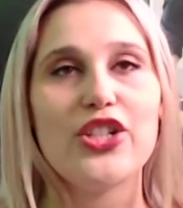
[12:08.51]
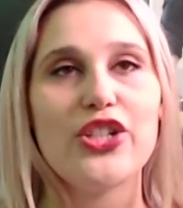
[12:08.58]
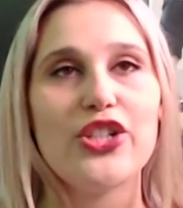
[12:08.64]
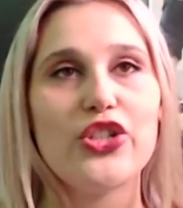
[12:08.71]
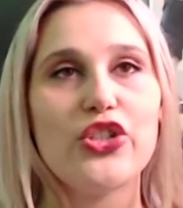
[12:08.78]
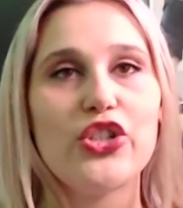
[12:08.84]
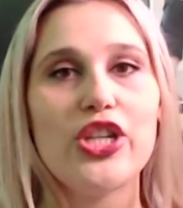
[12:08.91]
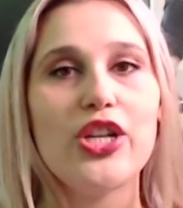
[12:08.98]

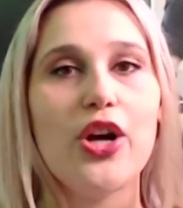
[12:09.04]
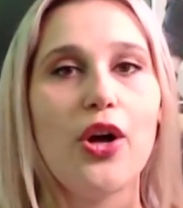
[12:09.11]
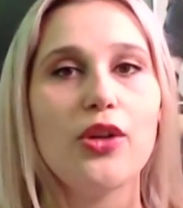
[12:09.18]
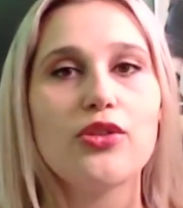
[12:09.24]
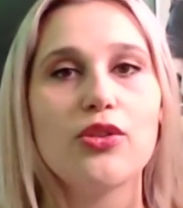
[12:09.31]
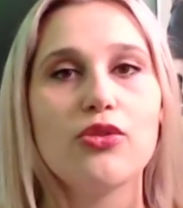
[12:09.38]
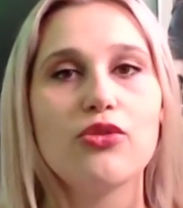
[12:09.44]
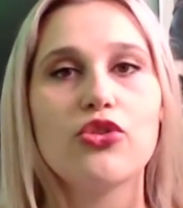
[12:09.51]
she
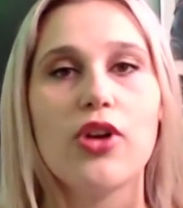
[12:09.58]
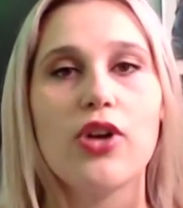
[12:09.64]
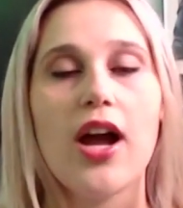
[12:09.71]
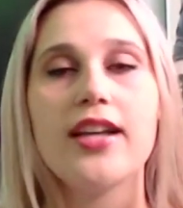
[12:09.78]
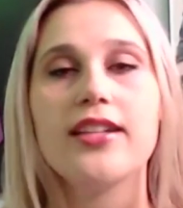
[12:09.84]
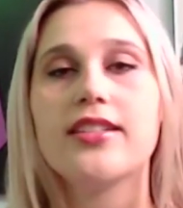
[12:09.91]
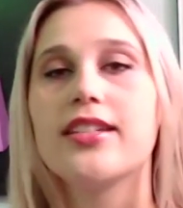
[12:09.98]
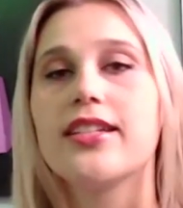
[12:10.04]
also
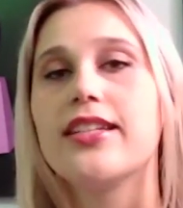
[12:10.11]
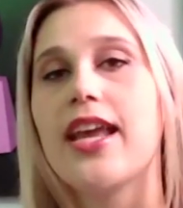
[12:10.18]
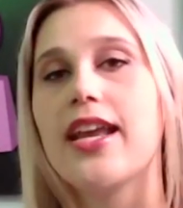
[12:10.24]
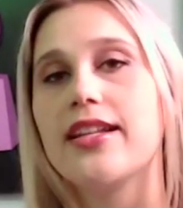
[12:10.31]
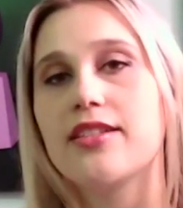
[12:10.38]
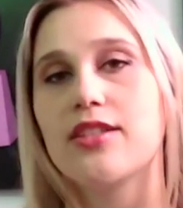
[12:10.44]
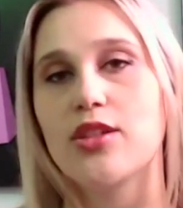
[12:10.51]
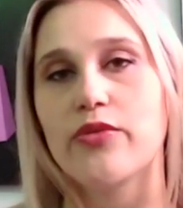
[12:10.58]
tries to gain
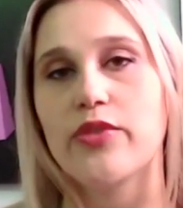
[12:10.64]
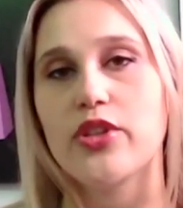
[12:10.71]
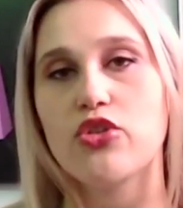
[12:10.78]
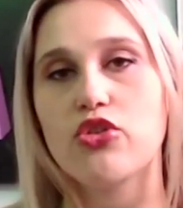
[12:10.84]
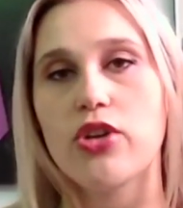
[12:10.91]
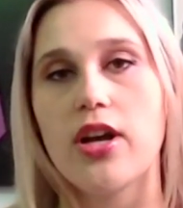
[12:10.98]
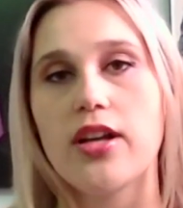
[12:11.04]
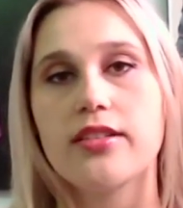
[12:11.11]
Sylvie's
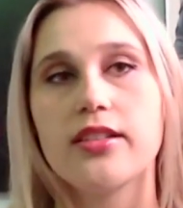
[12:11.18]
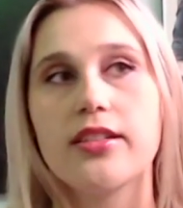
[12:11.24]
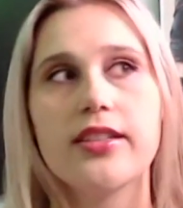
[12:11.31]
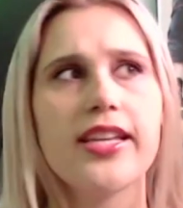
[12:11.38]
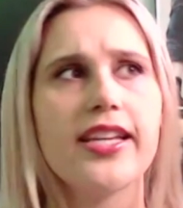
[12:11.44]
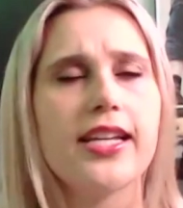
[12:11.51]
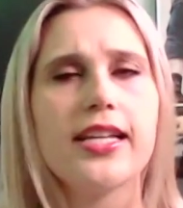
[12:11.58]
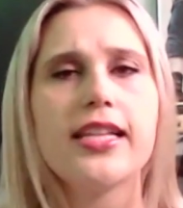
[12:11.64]
trust and
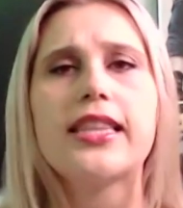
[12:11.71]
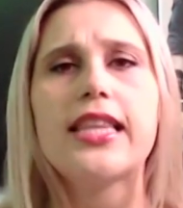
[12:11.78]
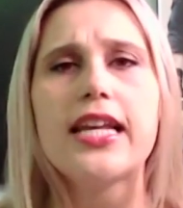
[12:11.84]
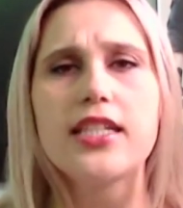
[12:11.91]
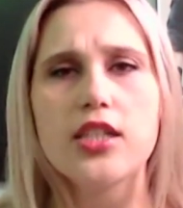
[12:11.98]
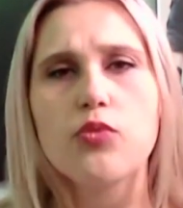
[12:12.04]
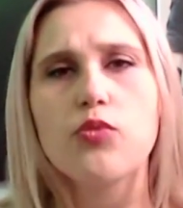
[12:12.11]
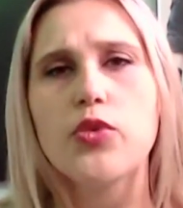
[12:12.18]
like,
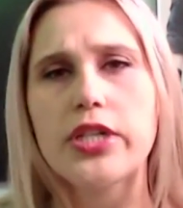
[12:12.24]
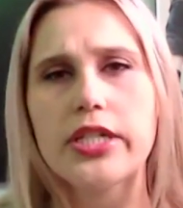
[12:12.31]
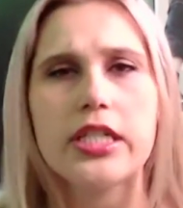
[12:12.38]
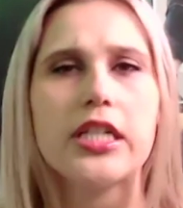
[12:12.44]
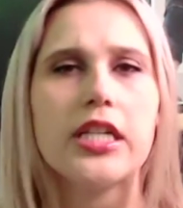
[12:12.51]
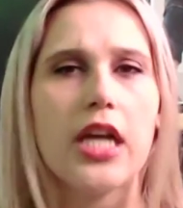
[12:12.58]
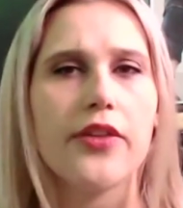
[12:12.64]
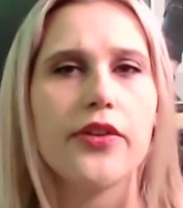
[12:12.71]
let's work
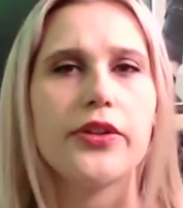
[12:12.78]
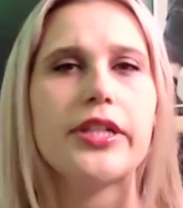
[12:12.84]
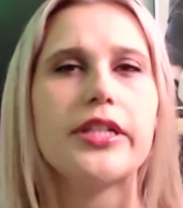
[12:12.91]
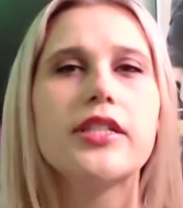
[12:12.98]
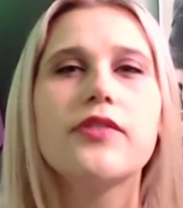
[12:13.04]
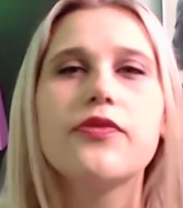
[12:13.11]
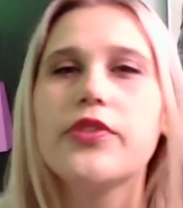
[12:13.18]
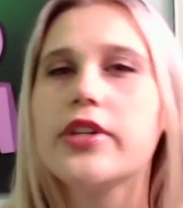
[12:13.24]
together.
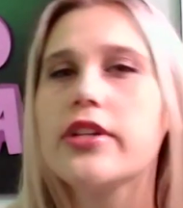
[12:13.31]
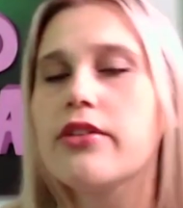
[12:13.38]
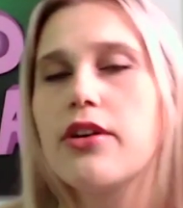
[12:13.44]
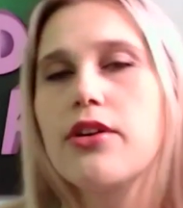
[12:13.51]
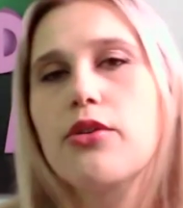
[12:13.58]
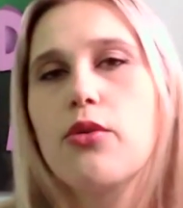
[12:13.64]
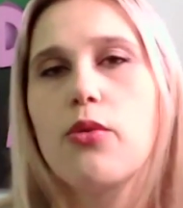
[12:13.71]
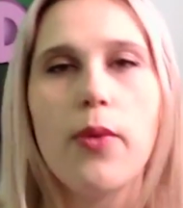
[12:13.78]
Let's figure
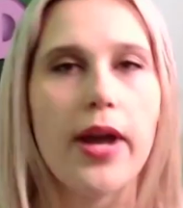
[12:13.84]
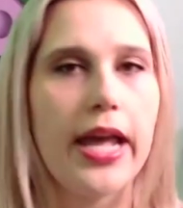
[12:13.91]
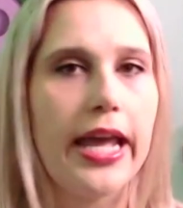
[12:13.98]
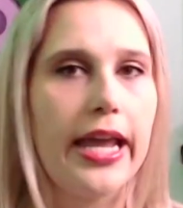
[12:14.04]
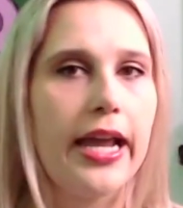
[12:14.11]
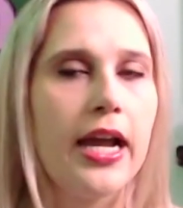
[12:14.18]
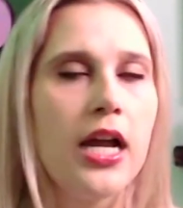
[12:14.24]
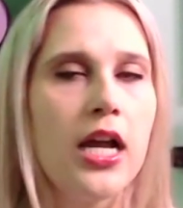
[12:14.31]
out a
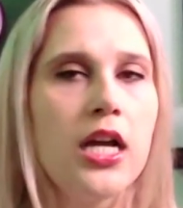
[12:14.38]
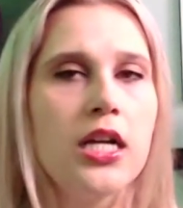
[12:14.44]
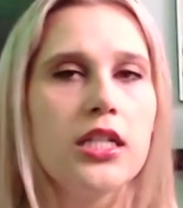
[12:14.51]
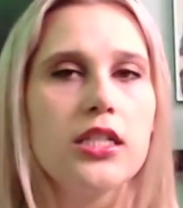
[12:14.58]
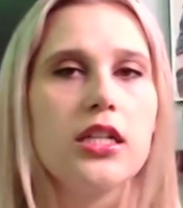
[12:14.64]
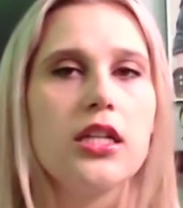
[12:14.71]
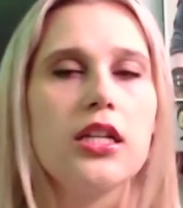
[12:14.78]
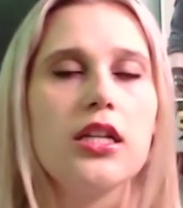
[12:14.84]
way
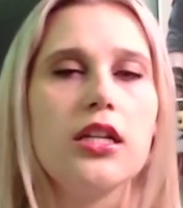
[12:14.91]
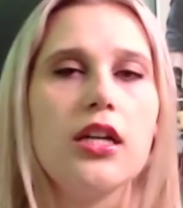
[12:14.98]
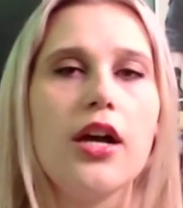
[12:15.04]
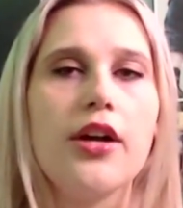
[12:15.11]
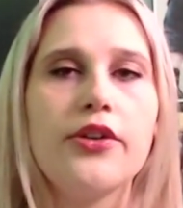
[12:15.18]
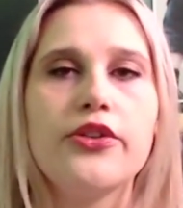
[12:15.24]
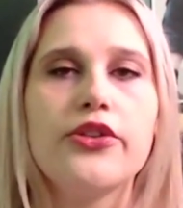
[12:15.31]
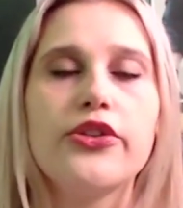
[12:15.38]
to
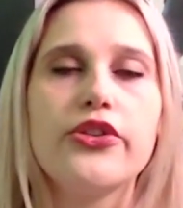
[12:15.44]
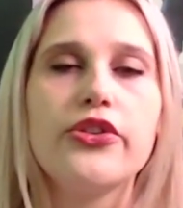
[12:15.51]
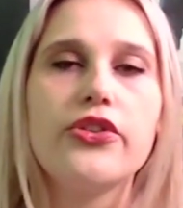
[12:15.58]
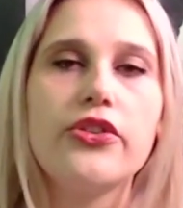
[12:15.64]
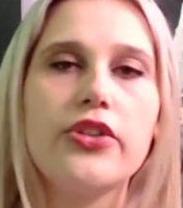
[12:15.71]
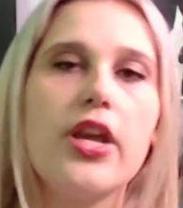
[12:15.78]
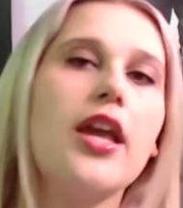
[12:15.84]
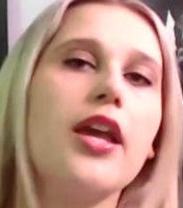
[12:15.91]

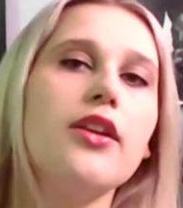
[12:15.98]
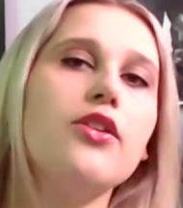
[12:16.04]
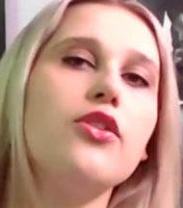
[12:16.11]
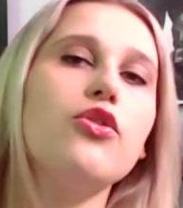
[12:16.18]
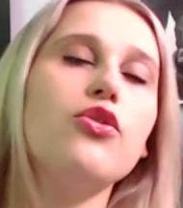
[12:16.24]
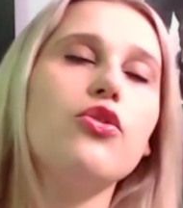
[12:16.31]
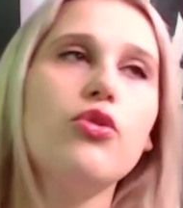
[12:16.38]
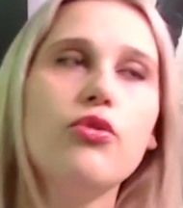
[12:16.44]

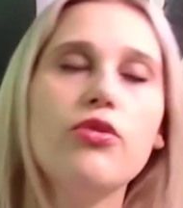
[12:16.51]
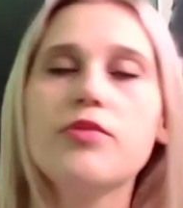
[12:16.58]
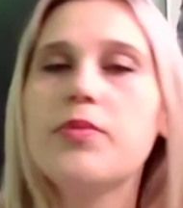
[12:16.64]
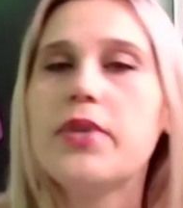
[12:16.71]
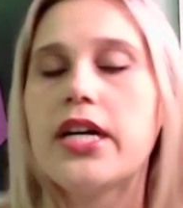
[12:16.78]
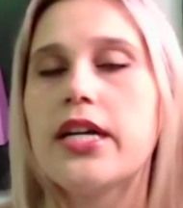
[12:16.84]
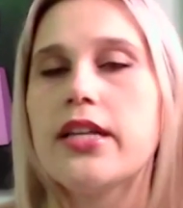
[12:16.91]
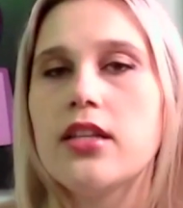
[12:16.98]
understand who is
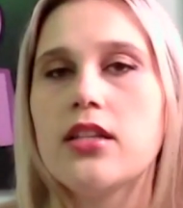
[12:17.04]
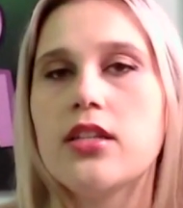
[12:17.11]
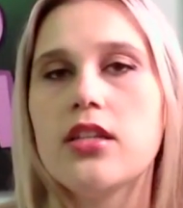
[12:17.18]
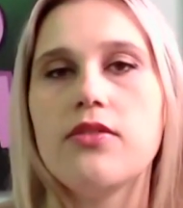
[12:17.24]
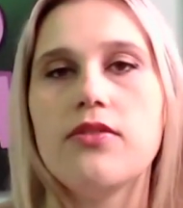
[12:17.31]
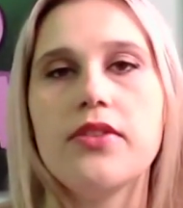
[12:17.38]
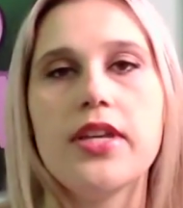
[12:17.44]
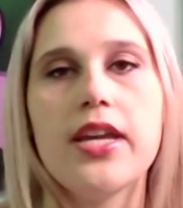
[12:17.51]
behind the
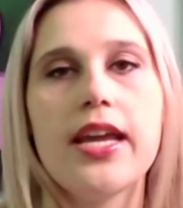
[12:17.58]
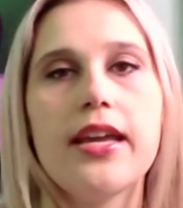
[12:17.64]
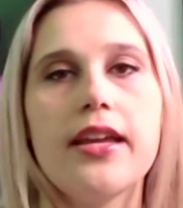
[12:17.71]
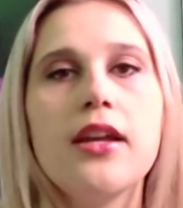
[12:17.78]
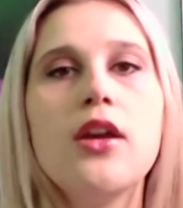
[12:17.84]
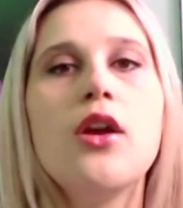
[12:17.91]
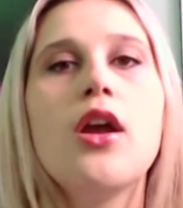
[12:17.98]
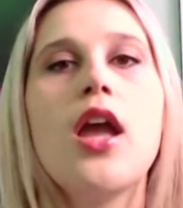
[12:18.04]
TVA.